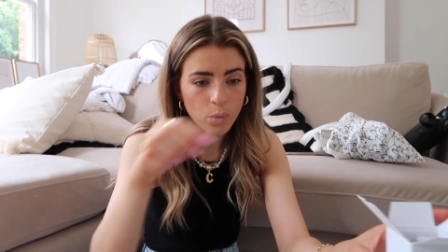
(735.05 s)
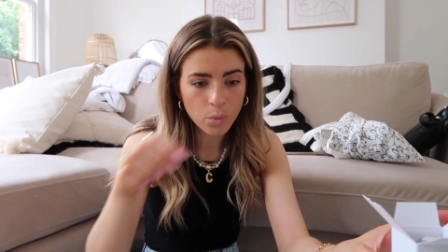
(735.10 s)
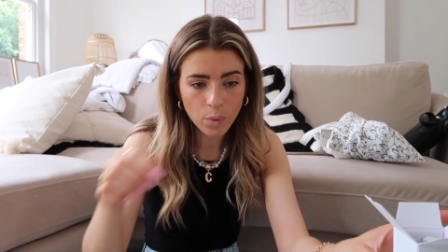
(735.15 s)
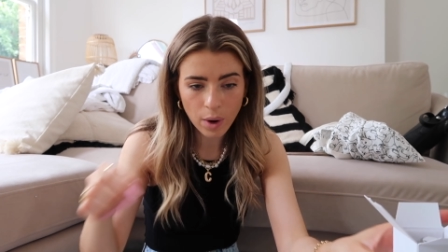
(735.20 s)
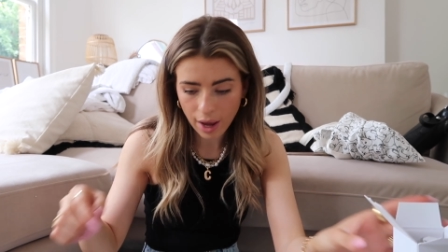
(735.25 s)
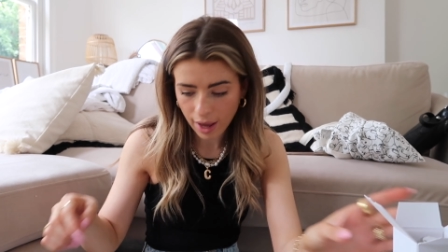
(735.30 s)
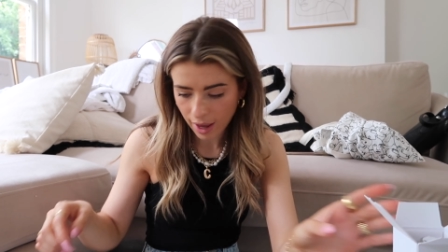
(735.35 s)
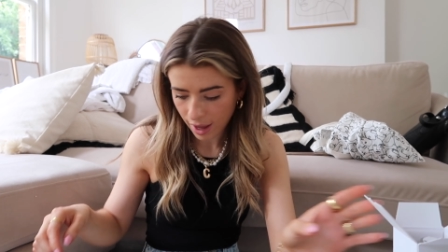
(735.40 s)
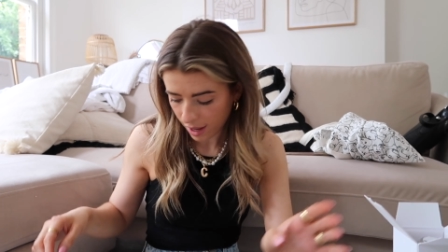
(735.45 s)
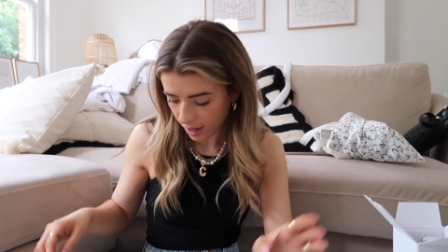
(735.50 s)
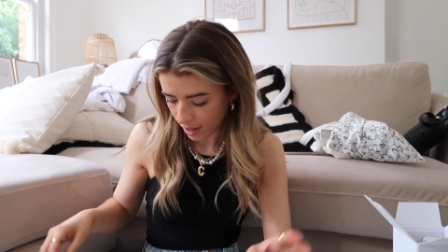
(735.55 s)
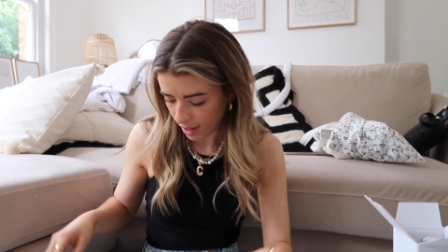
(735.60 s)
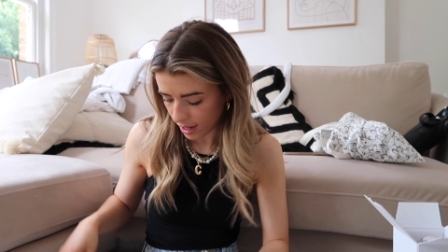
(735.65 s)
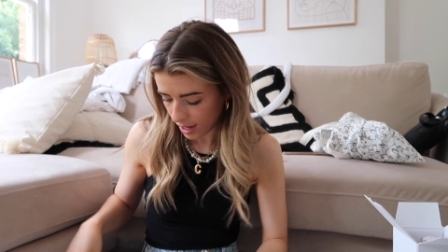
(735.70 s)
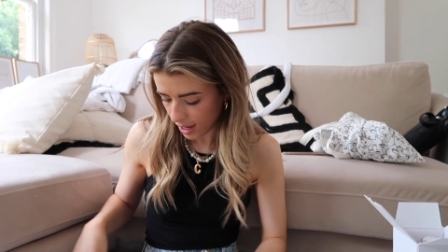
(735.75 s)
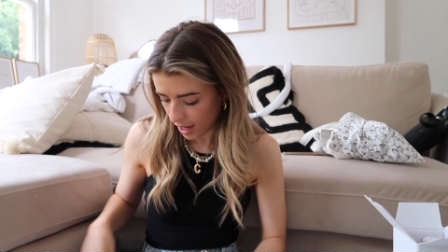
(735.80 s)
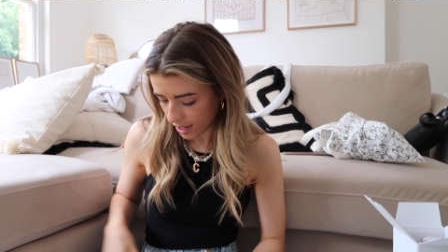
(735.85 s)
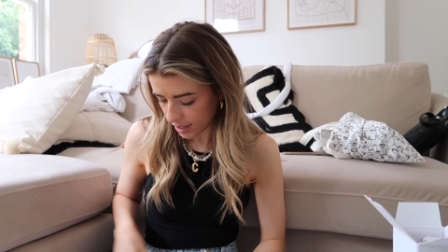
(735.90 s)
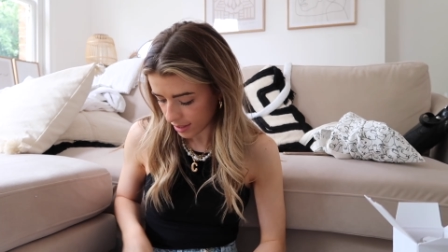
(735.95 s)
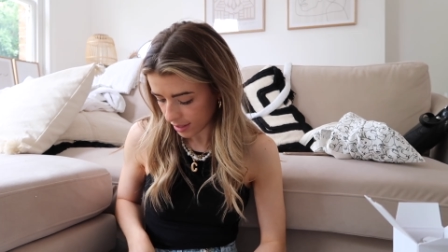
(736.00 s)
wear
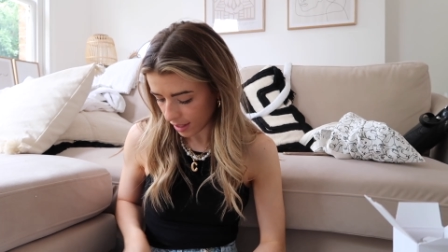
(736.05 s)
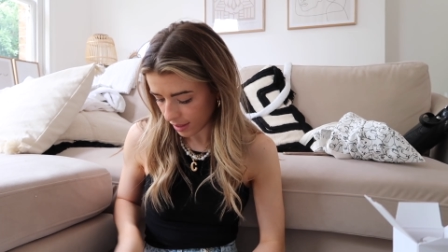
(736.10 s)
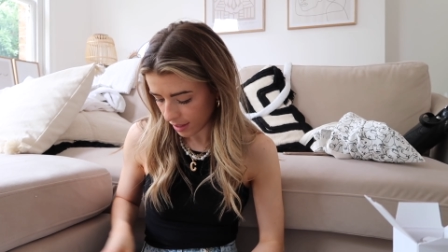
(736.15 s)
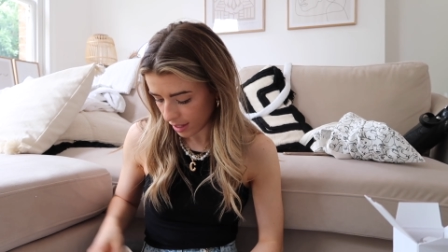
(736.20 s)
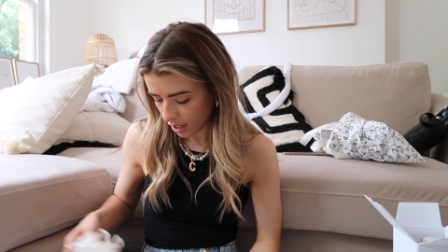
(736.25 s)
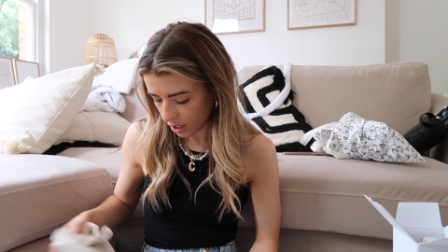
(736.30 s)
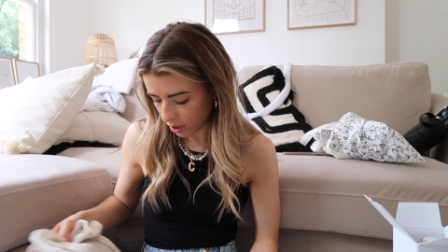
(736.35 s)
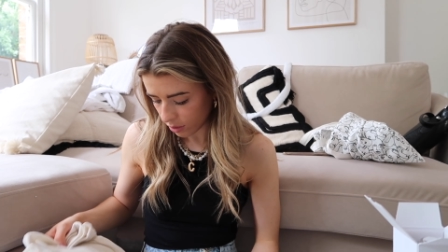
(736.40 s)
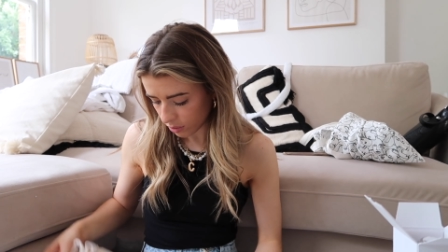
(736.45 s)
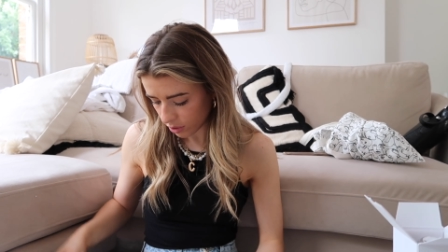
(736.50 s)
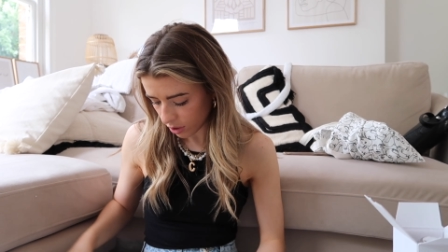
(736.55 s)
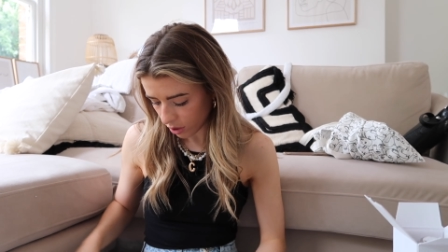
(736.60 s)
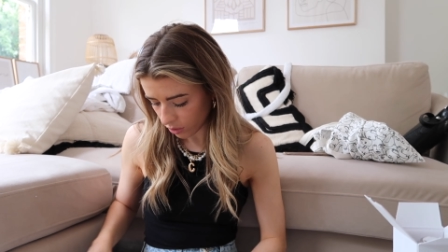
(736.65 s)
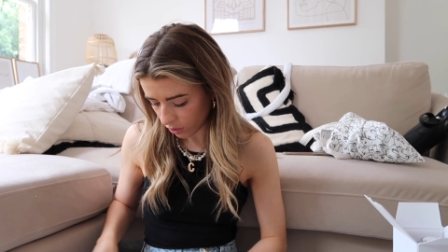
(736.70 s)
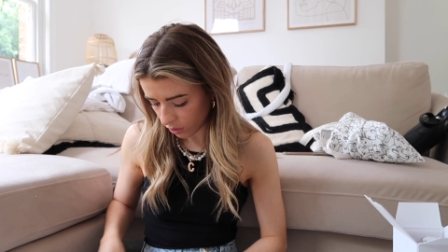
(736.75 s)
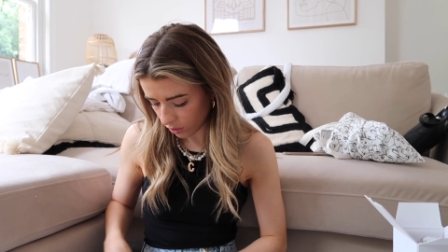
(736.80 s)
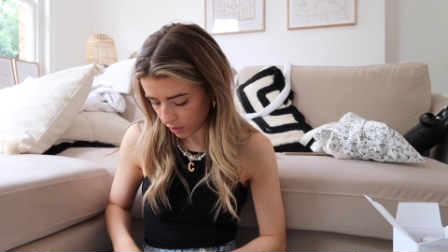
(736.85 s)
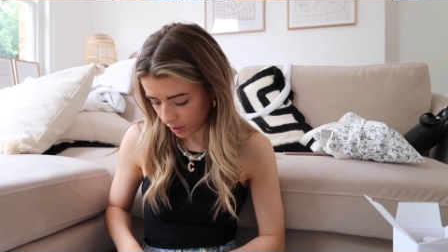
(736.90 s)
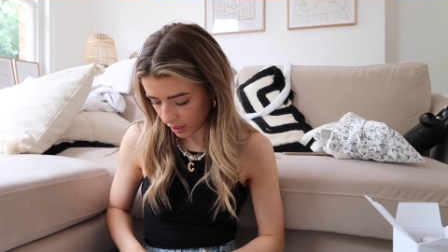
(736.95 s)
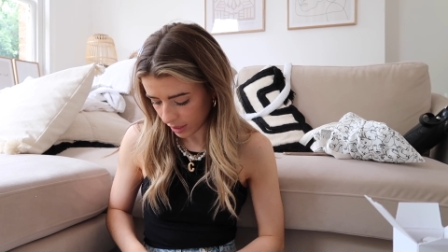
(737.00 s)
it. And then I also
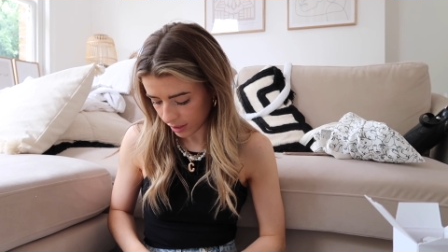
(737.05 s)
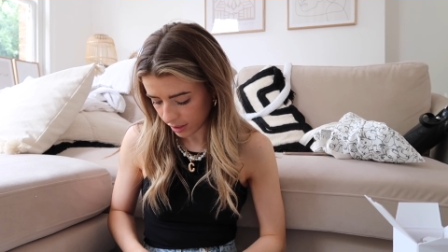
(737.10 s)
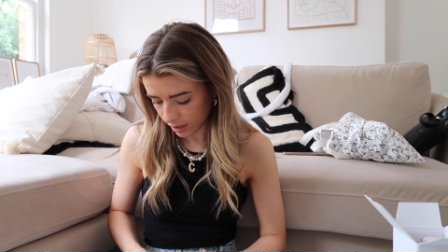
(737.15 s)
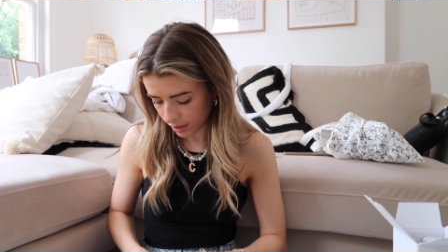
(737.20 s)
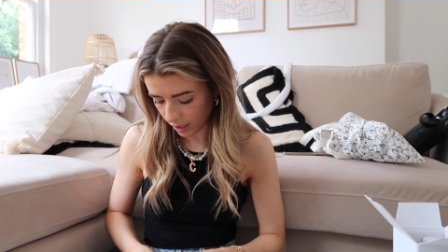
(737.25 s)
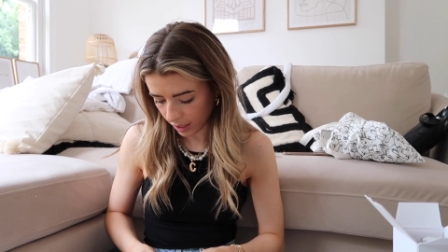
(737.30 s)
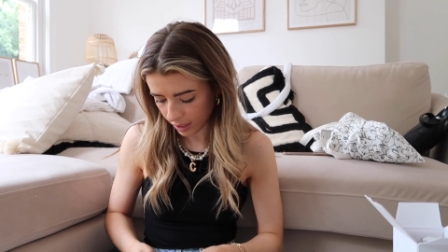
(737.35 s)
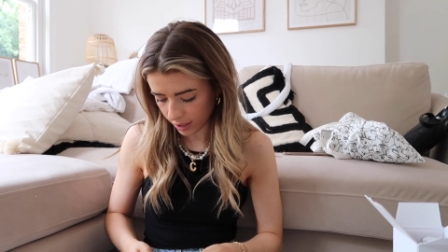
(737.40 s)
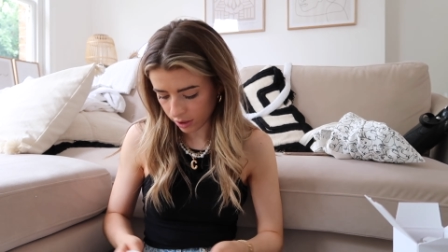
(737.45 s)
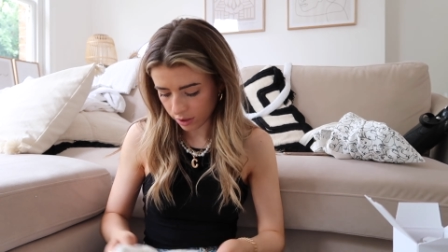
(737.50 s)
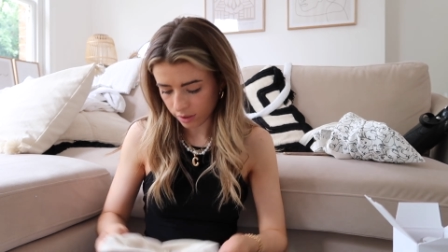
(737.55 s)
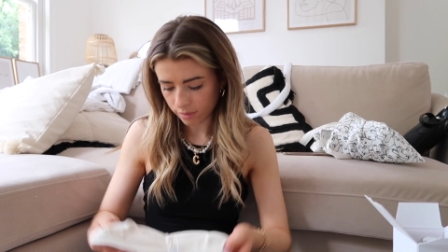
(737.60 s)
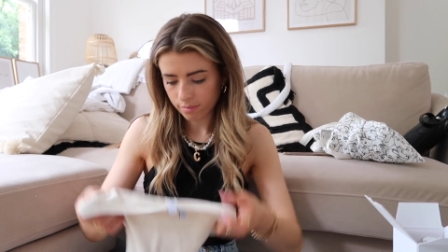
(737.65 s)
got this like